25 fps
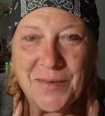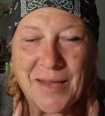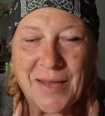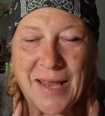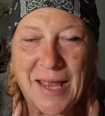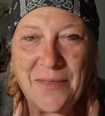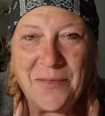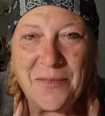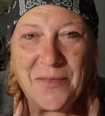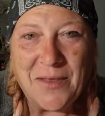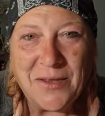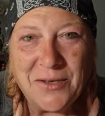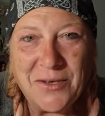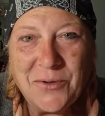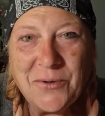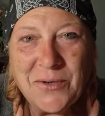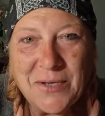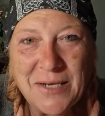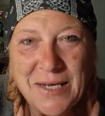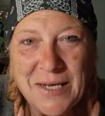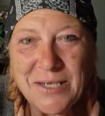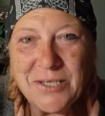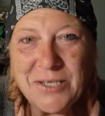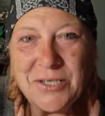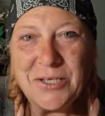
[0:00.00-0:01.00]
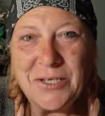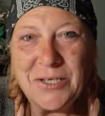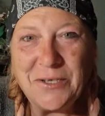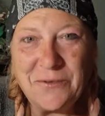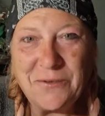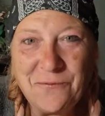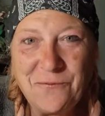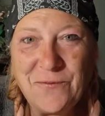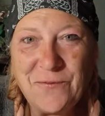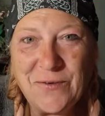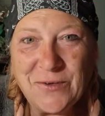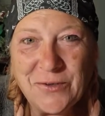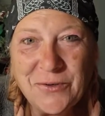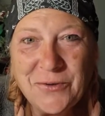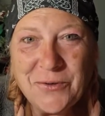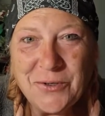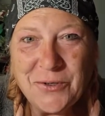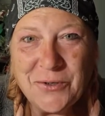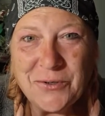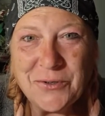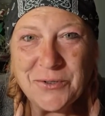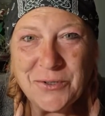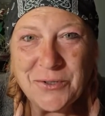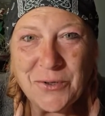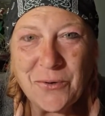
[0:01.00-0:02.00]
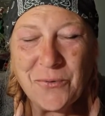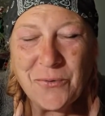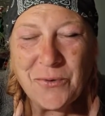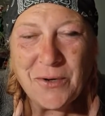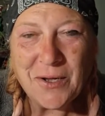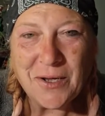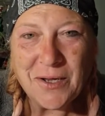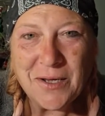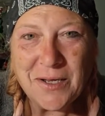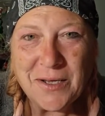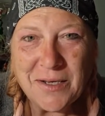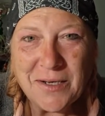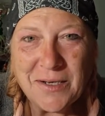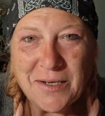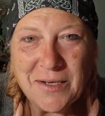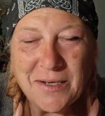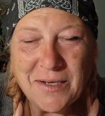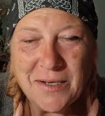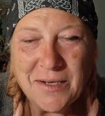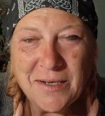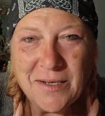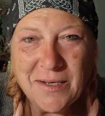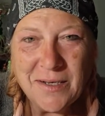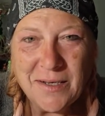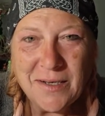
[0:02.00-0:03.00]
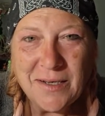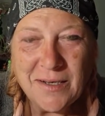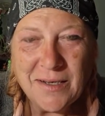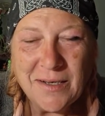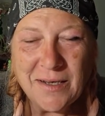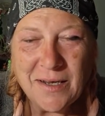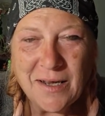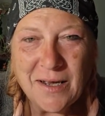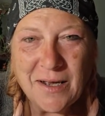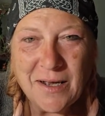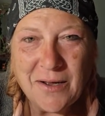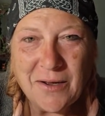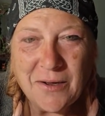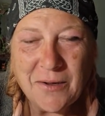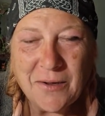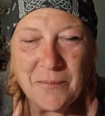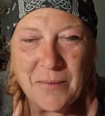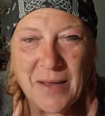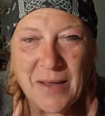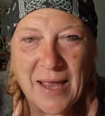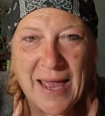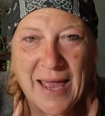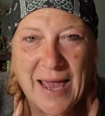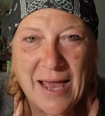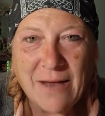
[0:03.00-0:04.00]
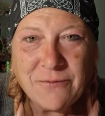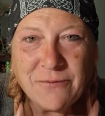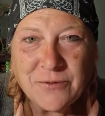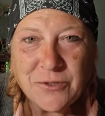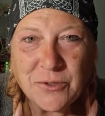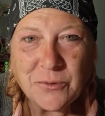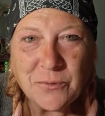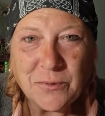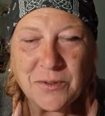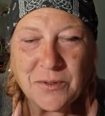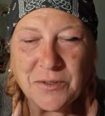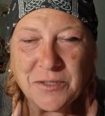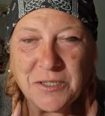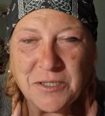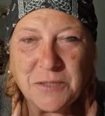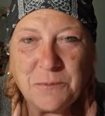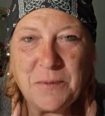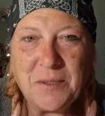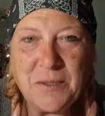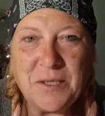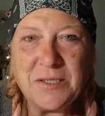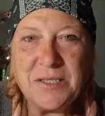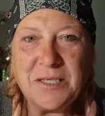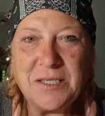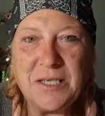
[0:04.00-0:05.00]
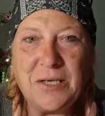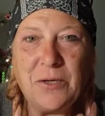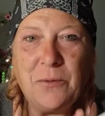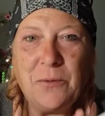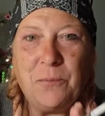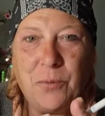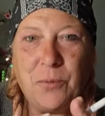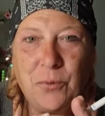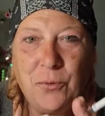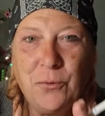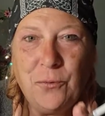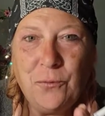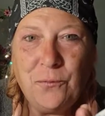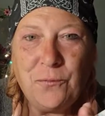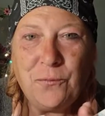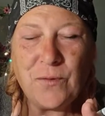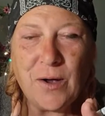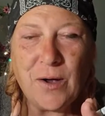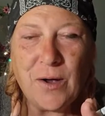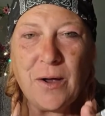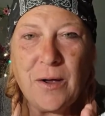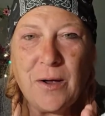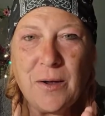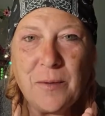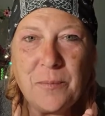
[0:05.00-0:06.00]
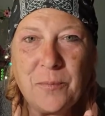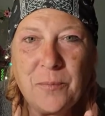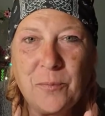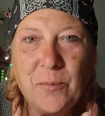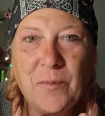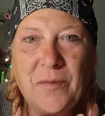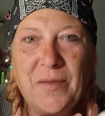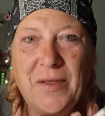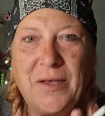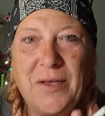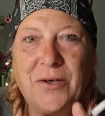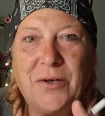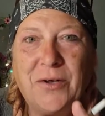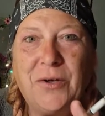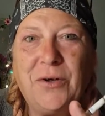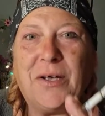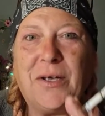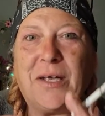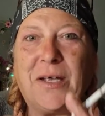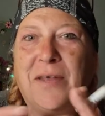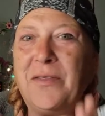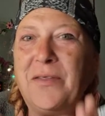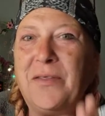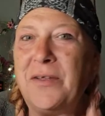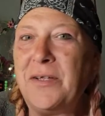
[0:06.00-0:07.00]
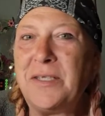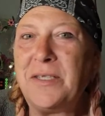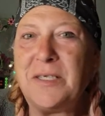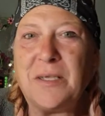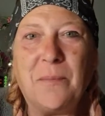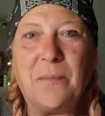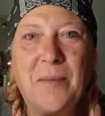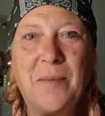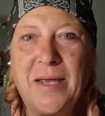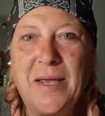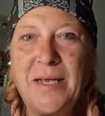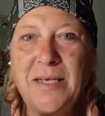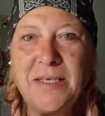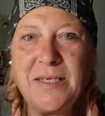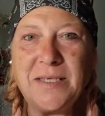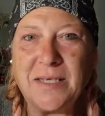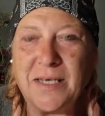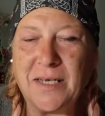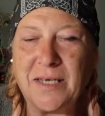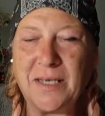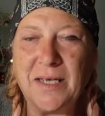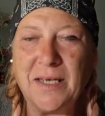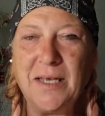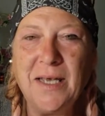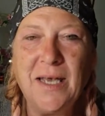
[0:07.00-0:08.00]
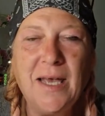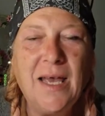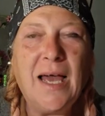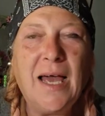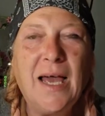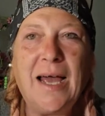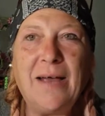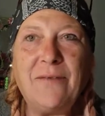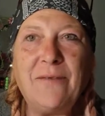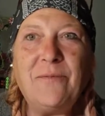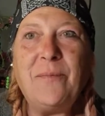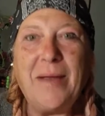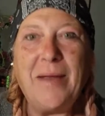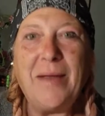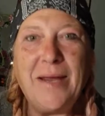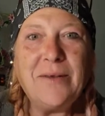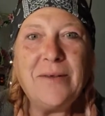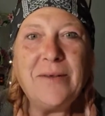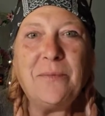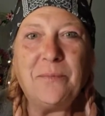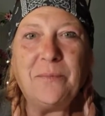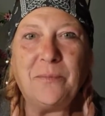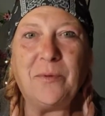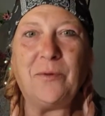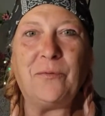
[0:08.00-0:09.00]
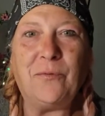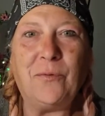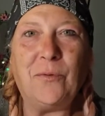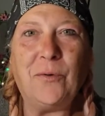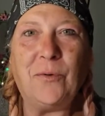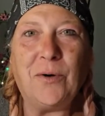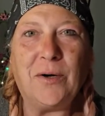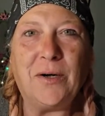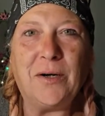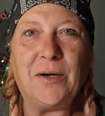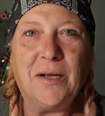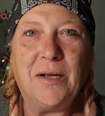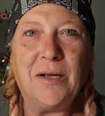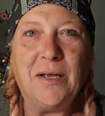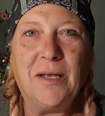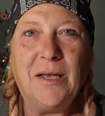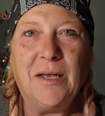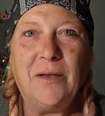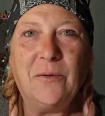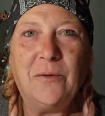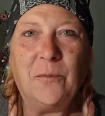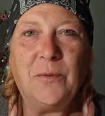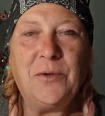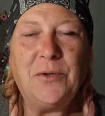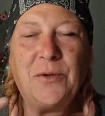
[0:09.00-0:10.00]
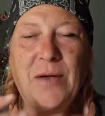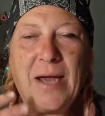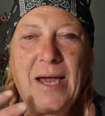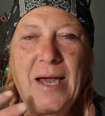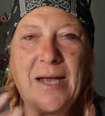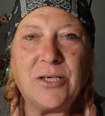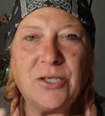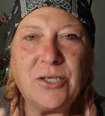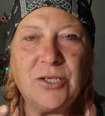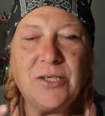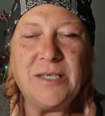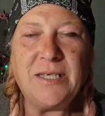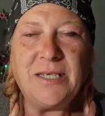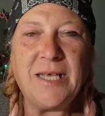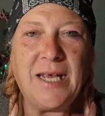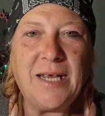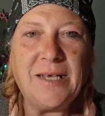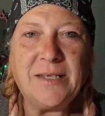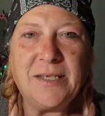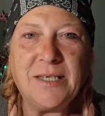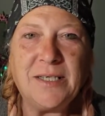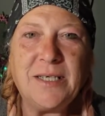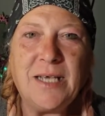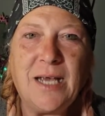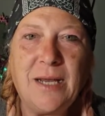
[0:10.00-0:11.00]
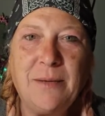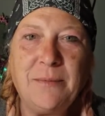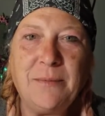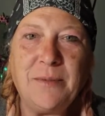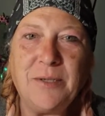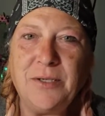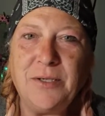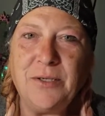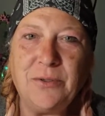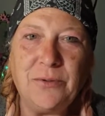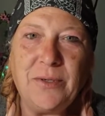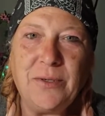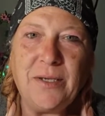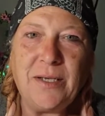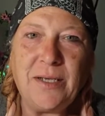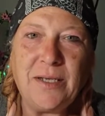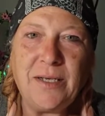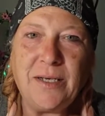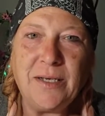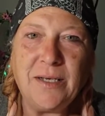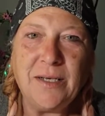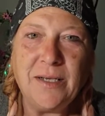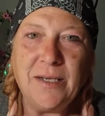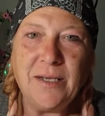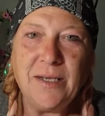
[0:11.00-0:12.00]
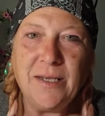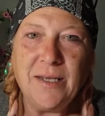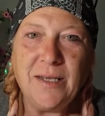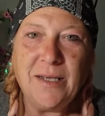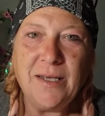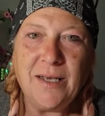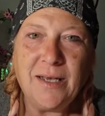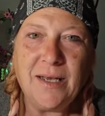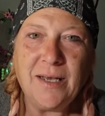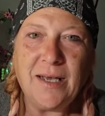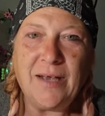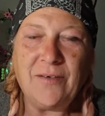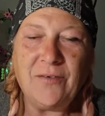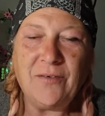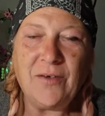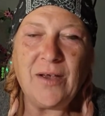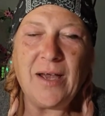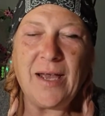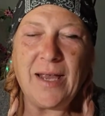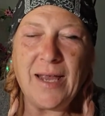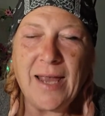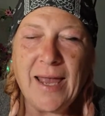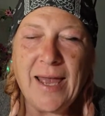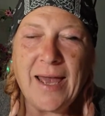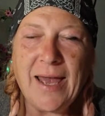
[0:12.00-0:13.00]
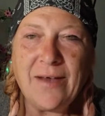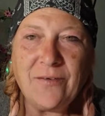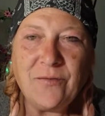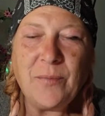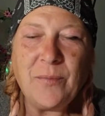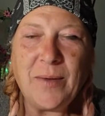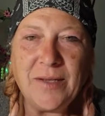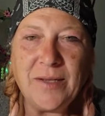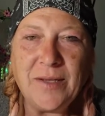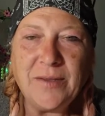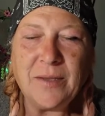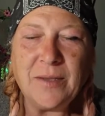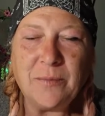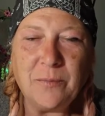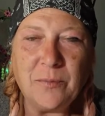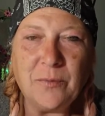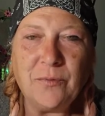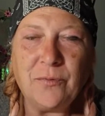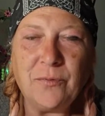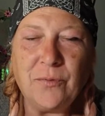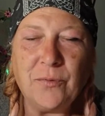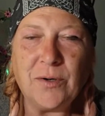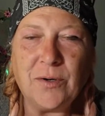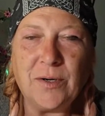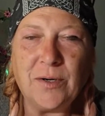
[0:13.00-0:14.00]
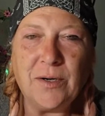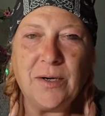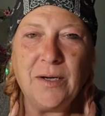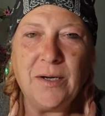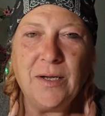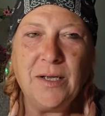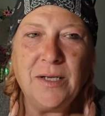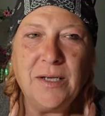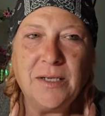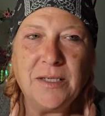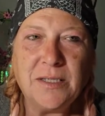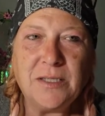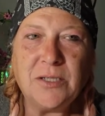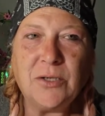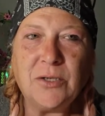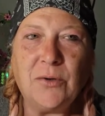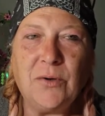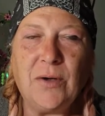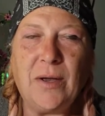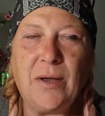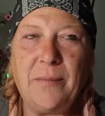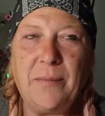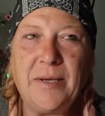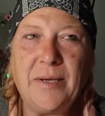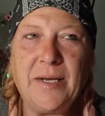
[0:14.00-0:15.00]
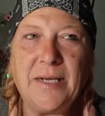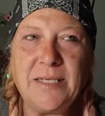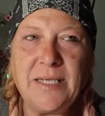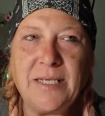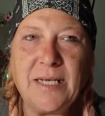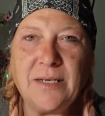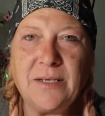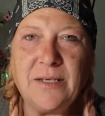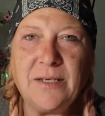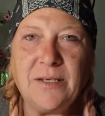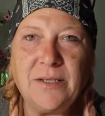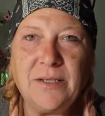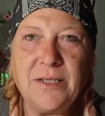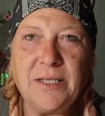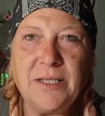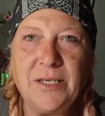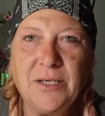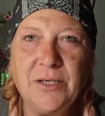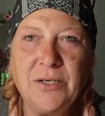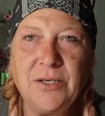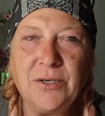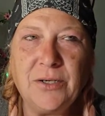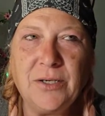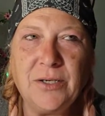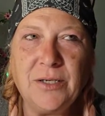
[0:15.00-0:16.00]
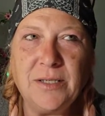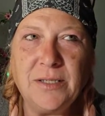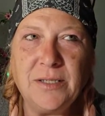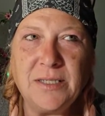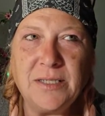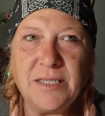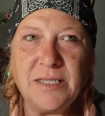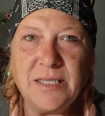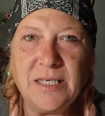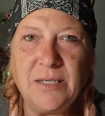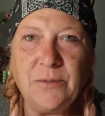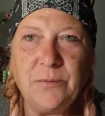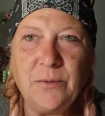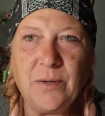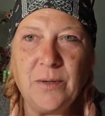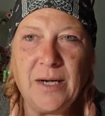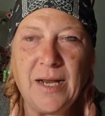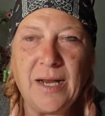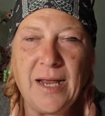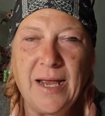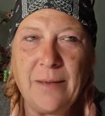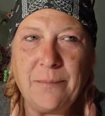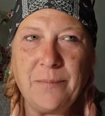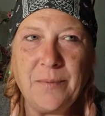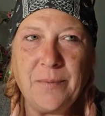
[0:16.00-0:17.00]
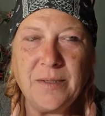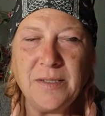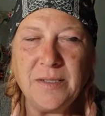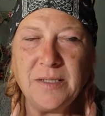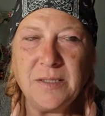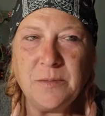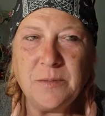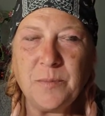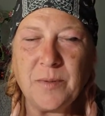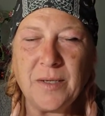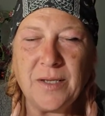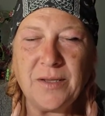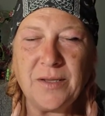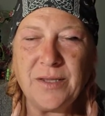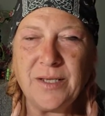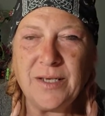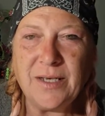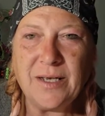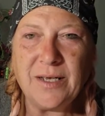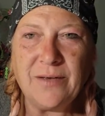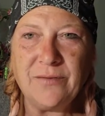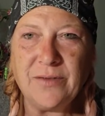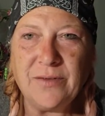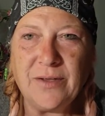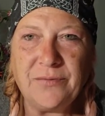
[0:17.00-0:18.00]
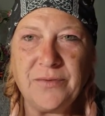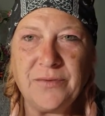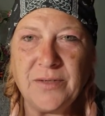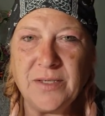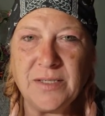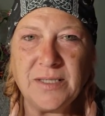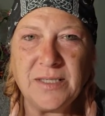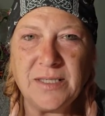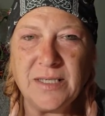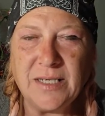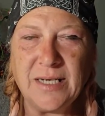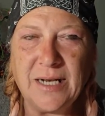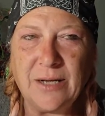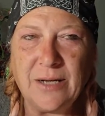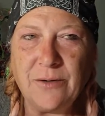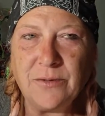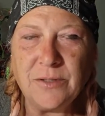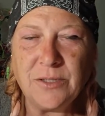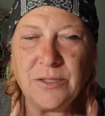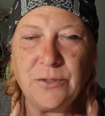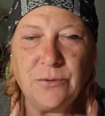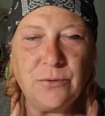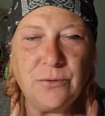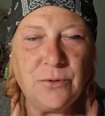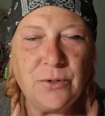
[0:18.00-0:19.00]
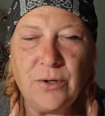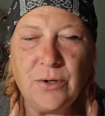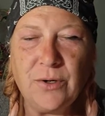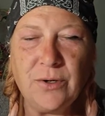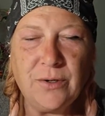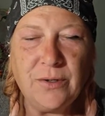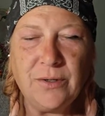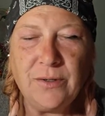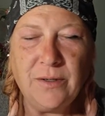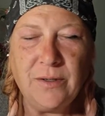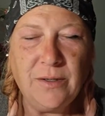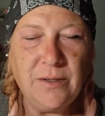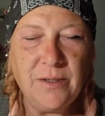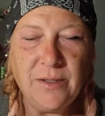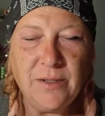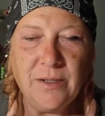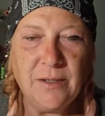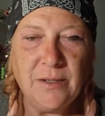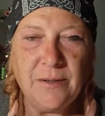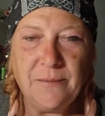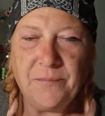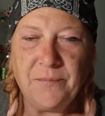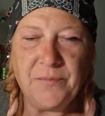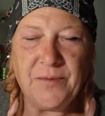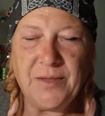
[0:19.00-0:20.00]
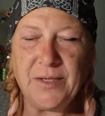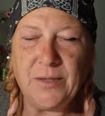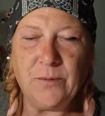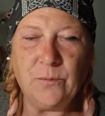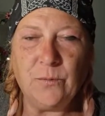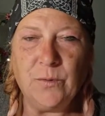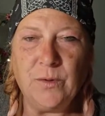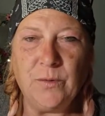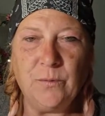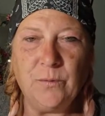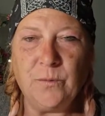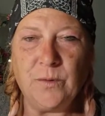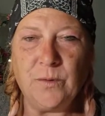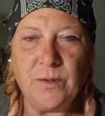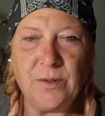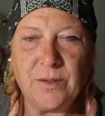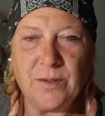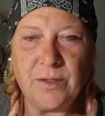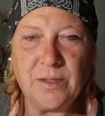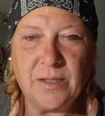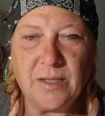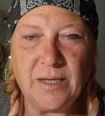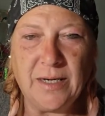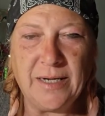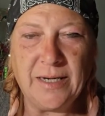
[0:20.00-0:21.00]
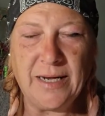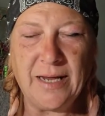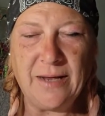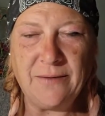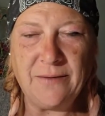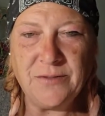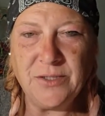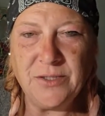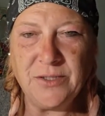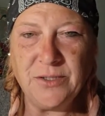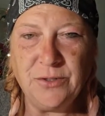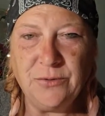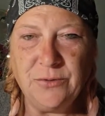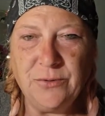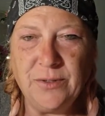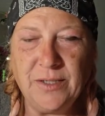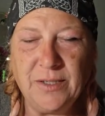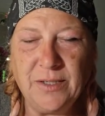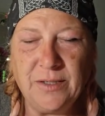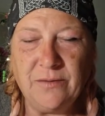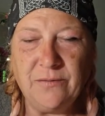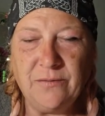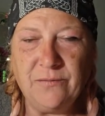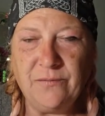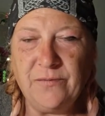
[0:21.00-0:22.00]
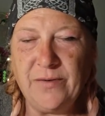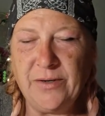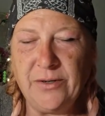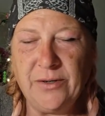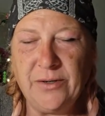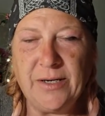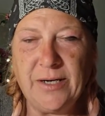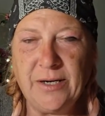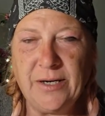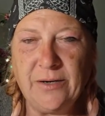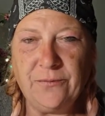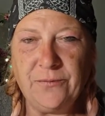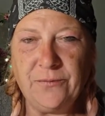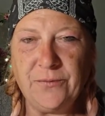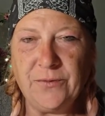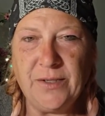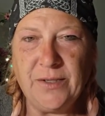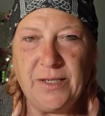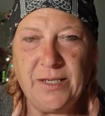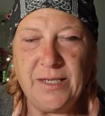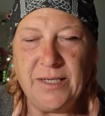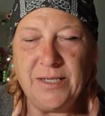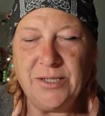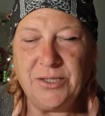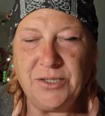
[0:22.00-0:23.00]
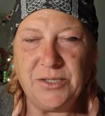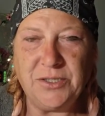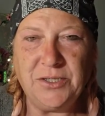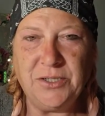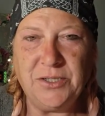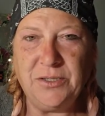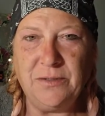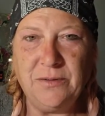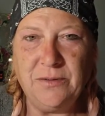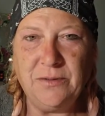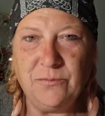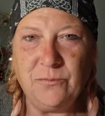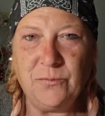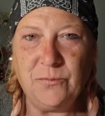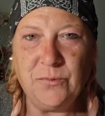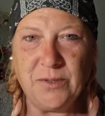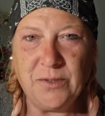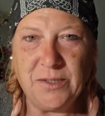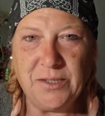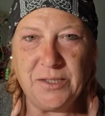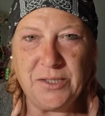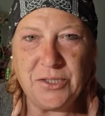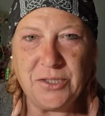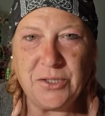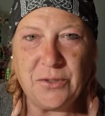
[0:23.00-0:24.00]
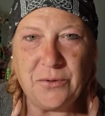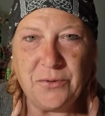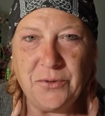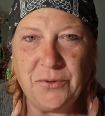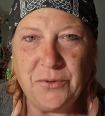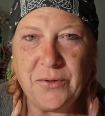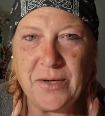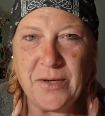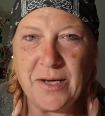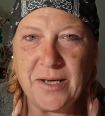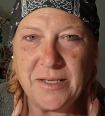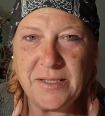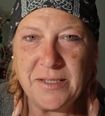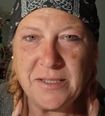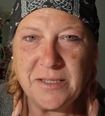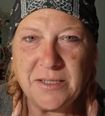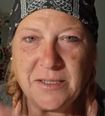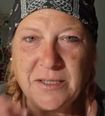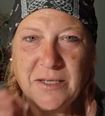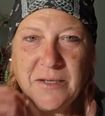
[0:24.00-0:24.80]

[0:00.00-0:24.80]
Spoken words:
And then you can actually fill your donut afterwards because they'll poof up when they cook and it's amazing. I've made them before. When you actually take the time to do it, I have made them before. So, I mean, I technically could see what happens, but I think I've left this sit out too long that it wouldn't work. I'd have to do it very carefully and just really show you guys.